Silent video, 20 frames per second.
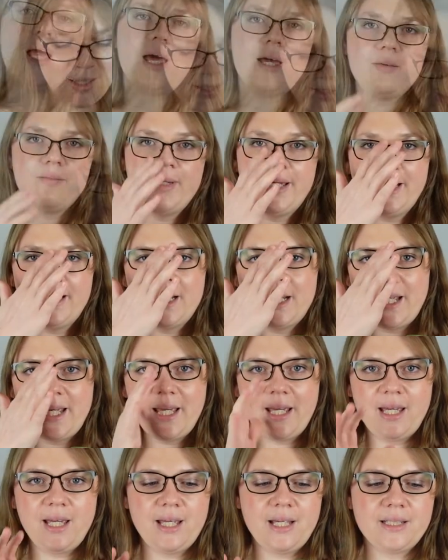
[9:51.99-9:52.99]
I made
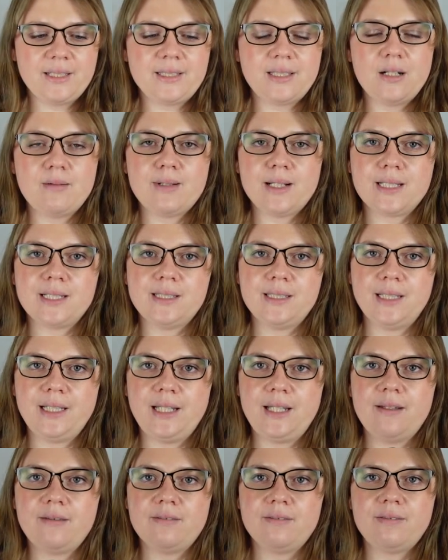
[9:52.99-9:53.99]
a Starbucks
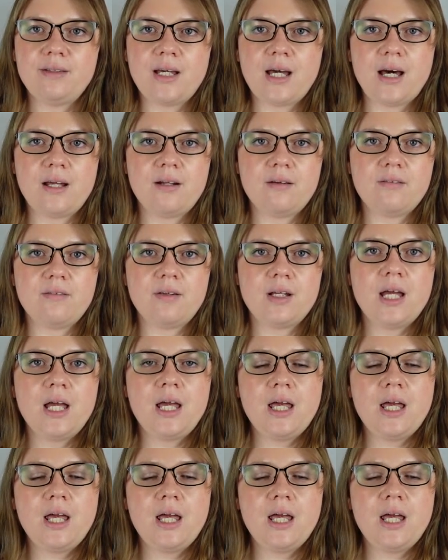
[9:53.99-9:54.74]
sleeve out of